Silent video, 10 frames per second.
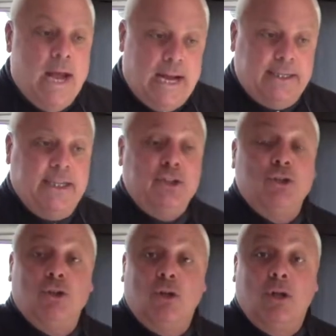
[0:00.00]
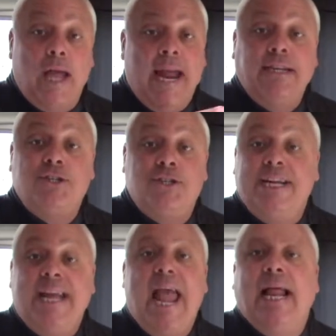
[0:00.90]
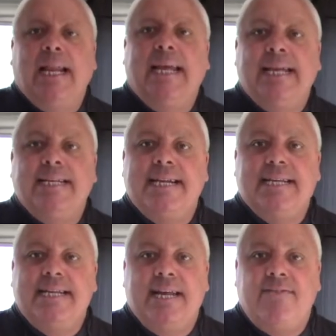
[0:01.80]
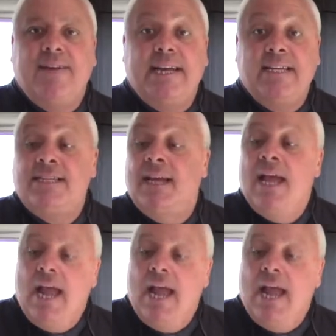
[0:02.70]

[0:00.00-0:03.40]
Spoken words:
Additional HD LED TVs,